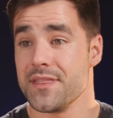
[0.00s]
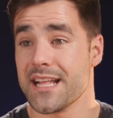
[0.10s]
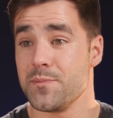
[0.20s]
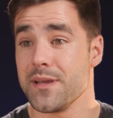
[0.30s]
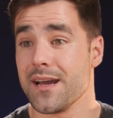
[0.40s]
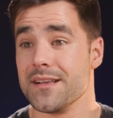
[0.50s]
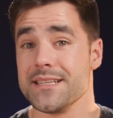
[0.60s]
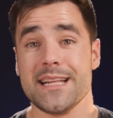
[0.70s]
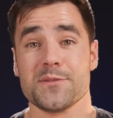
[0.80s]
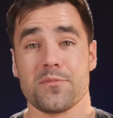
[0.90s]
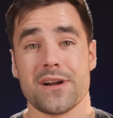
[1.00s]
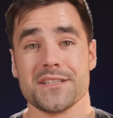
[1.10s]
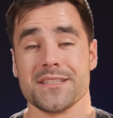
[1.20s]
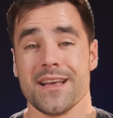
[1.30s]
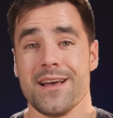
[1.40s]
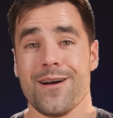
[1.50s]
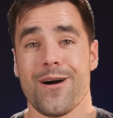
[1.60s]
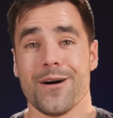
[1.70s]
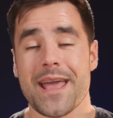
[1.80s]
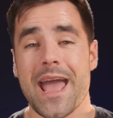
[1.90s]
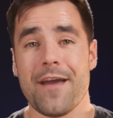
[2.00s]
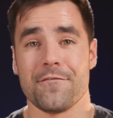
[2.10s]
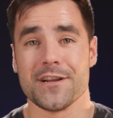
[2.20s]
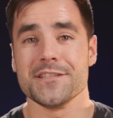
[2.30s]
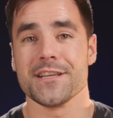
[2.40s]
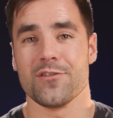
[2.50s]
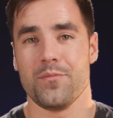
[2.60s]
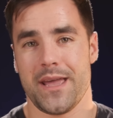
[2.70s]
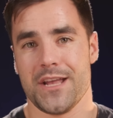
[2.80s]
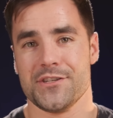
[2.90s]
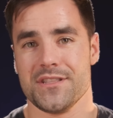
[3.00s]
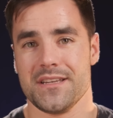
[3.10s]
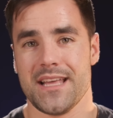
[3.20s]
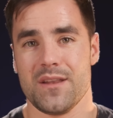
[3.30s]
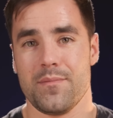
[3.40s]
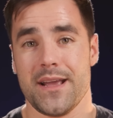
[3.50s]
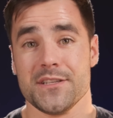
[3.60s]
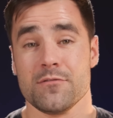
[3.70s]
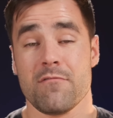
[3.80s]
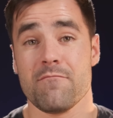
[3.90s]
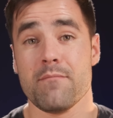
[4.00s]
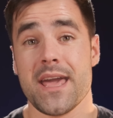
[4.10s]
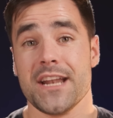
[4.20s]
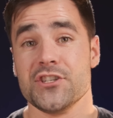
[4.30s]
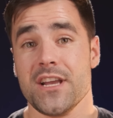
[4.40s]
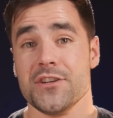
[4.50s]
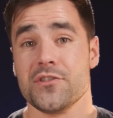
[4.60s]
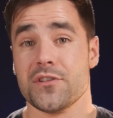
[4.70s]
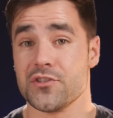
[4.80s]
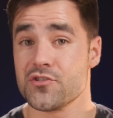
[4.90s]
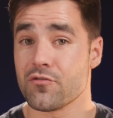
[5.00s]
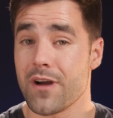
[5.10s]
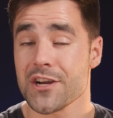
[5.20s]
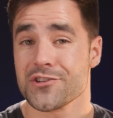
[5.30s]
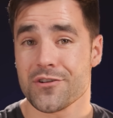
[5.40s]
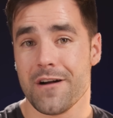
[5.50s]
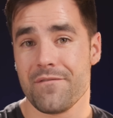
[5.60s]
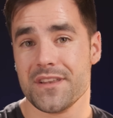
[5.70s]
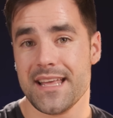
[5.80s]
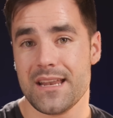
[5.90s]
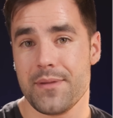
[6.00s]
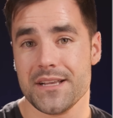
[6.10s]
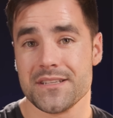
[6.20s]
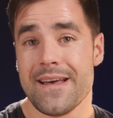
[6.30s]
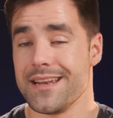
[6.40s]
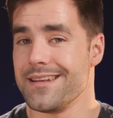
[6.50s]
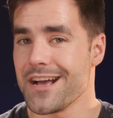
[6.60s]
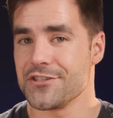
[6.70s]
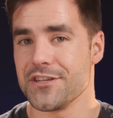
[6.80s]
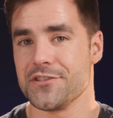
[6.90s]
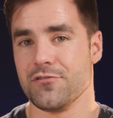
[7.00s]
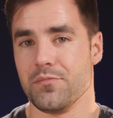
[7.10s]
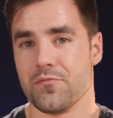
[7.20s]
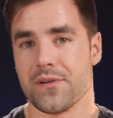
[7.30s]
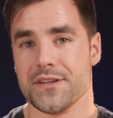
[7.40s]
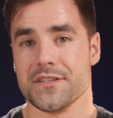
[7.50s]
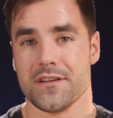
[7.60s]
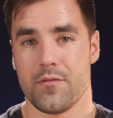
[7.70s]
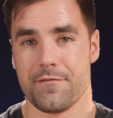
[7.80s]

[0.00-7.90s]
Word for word: That's because it's present on every single page in the database. We've made a change to the structure of the database, not just to a blueprint going